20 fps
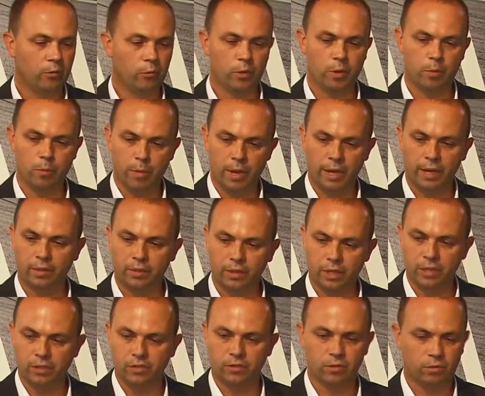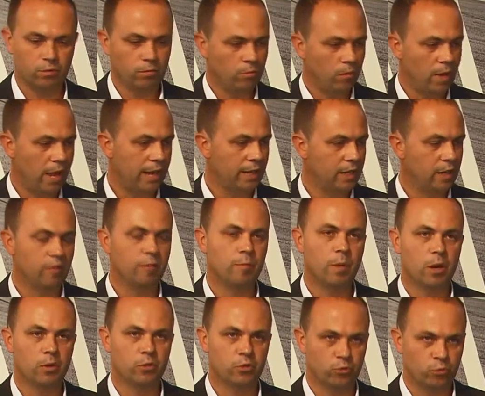we make these active
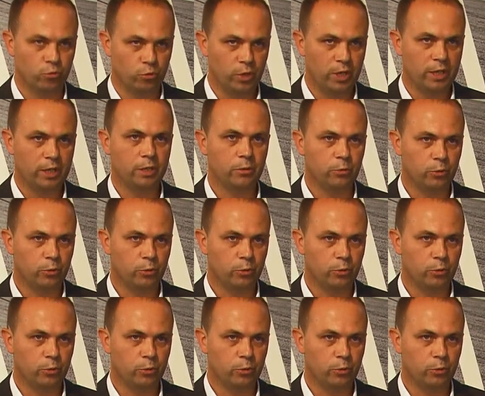mounts really,